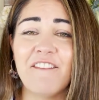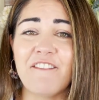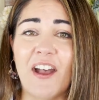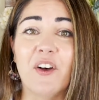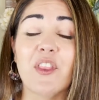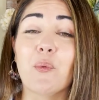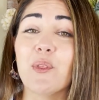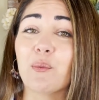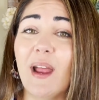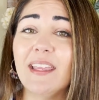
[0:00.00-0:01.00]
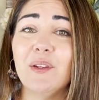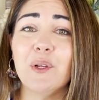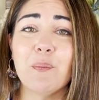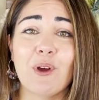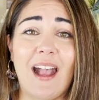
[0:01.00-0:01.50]
found that with
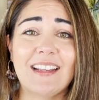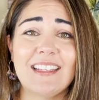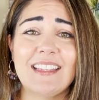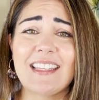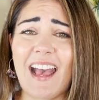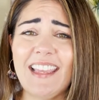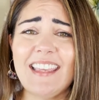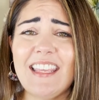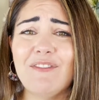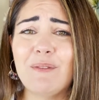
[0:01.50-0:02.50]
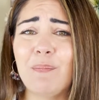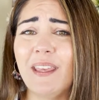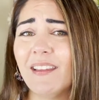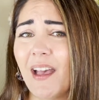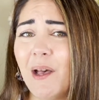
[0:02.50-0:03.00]
regular practice, I can even
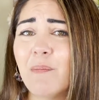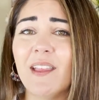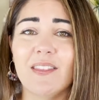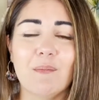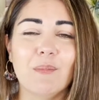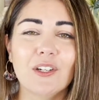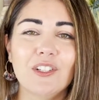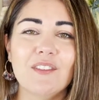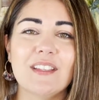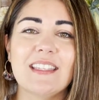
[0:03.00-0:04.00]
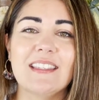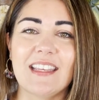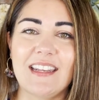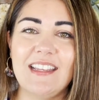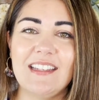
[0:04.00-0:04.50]
pick up in the middle of a
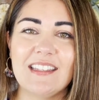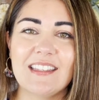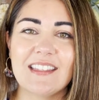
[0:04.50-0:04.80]
sentence